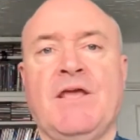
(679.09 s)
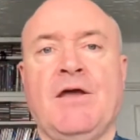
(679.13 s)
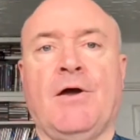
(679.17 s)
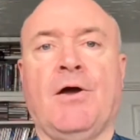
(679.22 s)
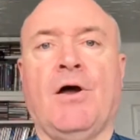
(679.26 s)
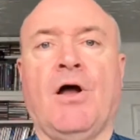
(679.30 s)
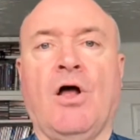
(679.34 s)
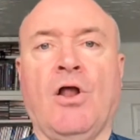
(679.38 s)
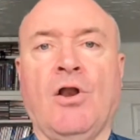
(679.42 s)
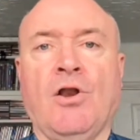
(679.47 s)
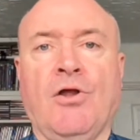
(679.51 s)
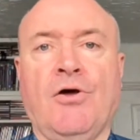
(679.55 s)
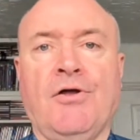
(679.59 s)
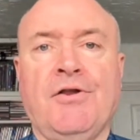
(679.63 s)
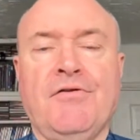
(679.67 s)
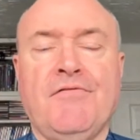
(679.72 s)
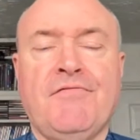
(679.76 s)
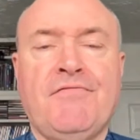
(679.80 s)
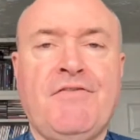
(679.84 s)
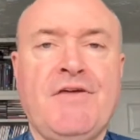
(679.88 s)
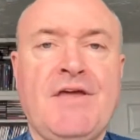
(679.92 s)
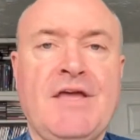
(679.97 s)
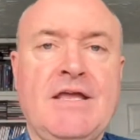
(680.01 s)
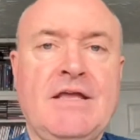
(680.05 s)
A
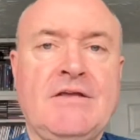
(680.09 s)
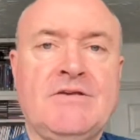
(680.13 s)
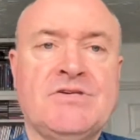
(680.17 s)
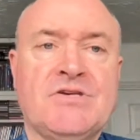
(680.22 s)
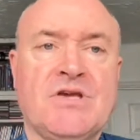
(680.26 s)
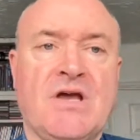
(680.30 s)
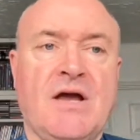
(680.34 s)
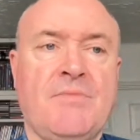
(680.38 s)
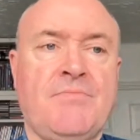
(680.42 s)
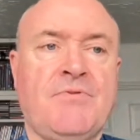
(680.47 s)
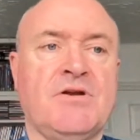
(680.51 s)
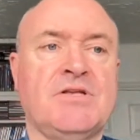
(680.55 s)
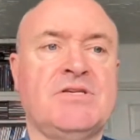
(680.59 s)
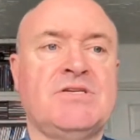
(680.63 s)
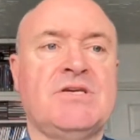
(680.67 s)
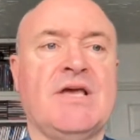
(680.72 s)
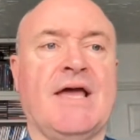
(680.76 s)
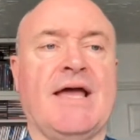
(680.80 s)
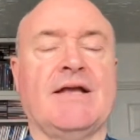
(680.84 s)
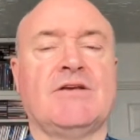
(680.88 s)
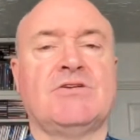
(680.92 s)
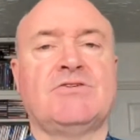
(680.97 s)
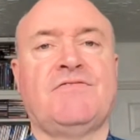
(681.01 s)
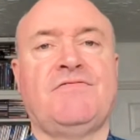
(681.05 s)
lot of the cyber
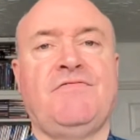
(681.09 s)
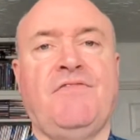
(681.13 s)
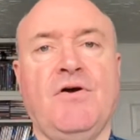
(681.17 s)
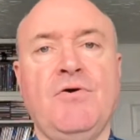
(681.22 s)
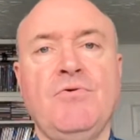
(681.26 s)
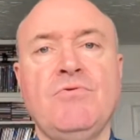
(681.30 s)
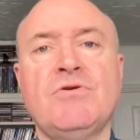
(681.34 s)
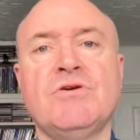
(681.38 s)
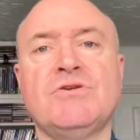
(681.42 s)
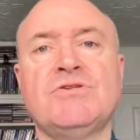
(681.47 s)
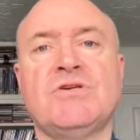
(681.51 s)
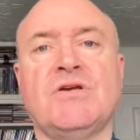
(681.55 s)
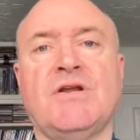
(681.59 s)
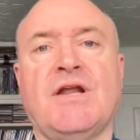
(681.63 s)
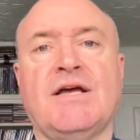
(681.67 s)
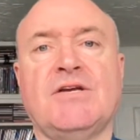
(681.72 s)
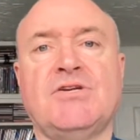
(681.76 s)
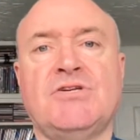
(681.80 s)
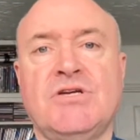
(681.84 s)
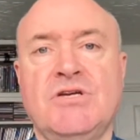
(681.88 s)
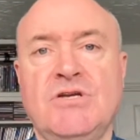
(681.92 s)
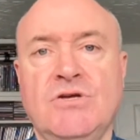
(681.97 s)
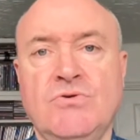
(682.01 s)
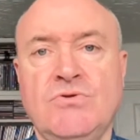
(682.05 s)
attacks focus on
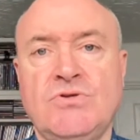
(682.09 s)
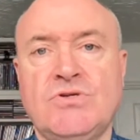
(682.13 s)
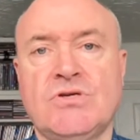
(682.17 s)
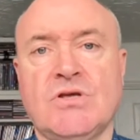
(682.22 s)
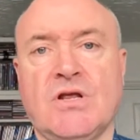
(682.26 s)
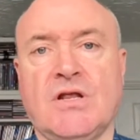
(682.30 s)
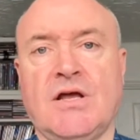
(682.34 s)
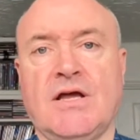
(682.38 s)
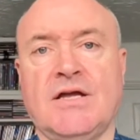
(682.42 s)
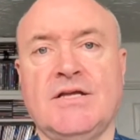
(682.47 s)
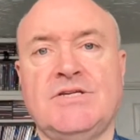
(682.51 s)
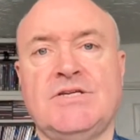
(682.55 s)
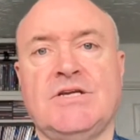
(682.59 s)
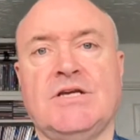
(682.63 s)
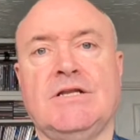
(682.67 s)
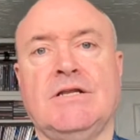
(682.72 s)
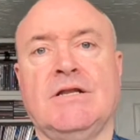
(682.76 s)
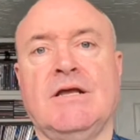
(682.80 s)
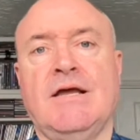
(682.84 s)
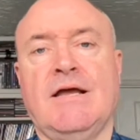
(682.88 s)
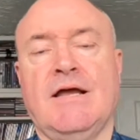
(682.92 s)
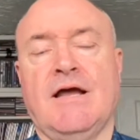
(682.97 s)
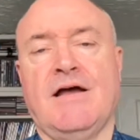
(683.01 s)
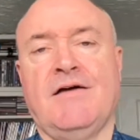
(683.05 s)
actually
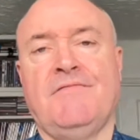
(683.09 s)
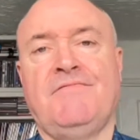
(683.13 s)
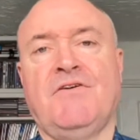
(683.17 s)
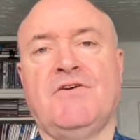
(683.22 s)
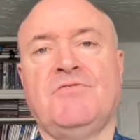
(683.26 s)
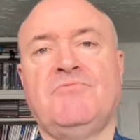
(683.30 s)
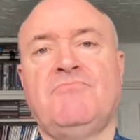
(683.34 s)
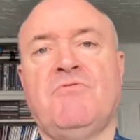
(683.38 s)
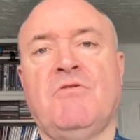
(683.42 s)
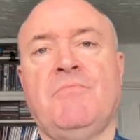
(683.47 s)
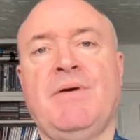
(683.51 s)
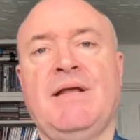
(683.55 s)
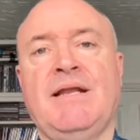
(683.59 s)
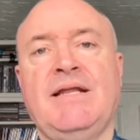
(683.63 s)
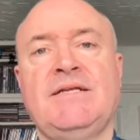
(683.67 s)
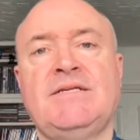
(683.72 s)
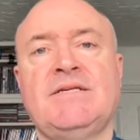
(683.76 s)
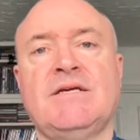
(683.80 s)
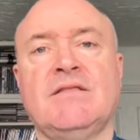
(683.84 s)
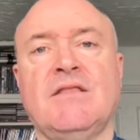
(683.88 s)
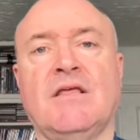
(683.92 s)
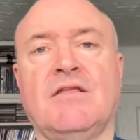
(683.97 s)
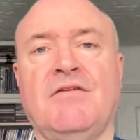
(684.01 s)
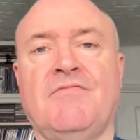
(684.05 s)
utilizing a
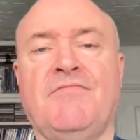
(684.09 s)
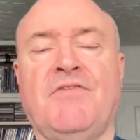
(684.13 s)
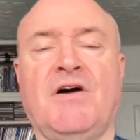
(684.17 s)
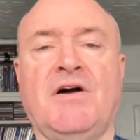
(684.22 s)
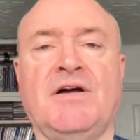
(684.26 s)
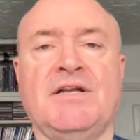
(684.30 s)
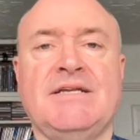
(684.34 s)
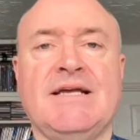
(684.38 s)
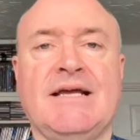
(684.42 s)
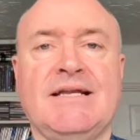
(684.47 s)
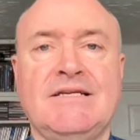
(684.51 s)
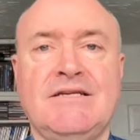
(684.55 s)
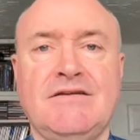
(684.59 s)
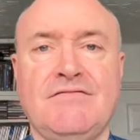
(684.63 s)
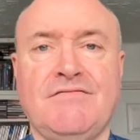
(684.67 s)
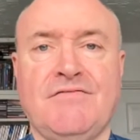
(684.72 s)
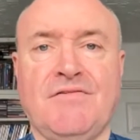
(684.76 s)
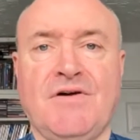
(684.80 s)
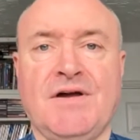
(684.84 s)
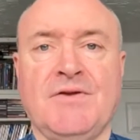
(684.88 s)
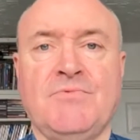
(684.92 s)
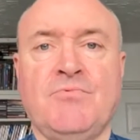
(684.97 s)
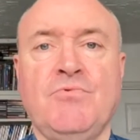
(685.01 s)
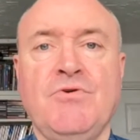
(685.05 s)
vulnerability that they've
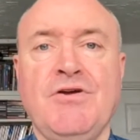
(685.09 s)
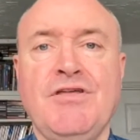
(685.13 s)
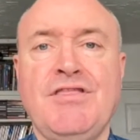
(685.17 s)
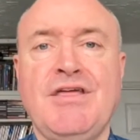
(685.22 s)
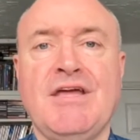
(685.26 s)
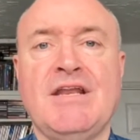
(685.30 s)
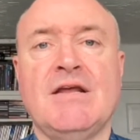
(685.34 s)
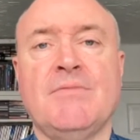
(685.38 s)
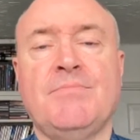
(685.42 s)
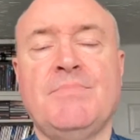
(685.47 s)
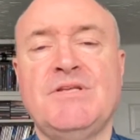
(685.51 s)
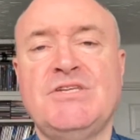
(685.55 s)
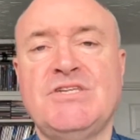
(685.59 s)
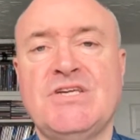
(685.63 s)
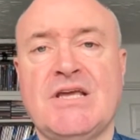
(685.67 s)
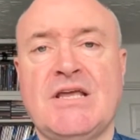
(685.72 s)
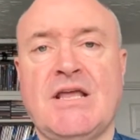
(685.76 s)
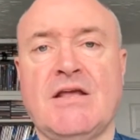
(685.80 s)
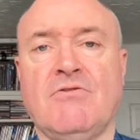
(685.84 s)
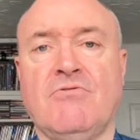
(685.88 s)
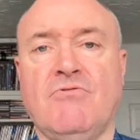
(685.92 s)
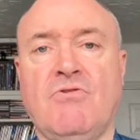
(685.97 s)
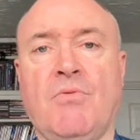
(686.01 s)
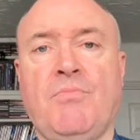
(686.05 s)
identified within a
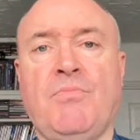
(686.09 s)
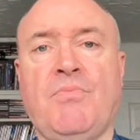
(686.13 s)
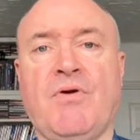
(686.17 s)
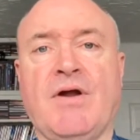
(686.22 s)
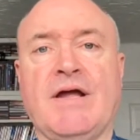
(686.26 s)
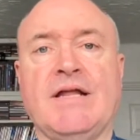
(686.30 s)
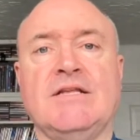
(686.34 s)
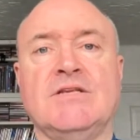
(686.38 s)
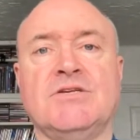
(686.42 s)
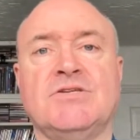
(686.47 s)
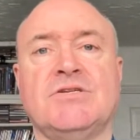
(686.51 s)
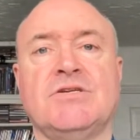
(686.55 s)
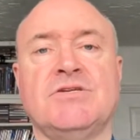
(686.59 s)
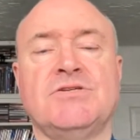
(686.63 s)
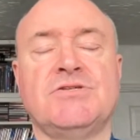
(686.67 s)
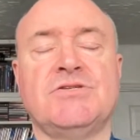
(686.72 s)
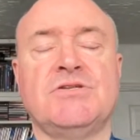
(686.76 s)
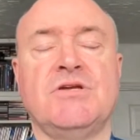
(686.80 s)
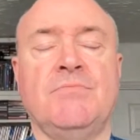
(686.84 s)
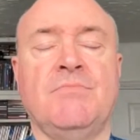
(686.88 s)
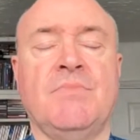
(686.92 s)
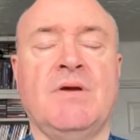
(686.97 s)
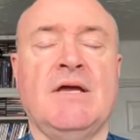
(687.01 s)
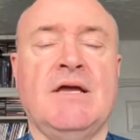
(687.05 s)
particular operating
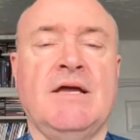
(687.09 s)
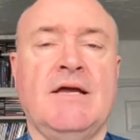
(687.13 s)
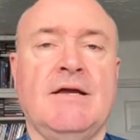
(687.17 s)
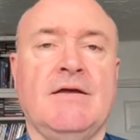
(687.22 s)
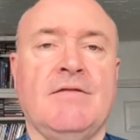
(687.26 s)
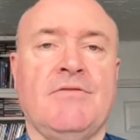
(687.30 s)
system.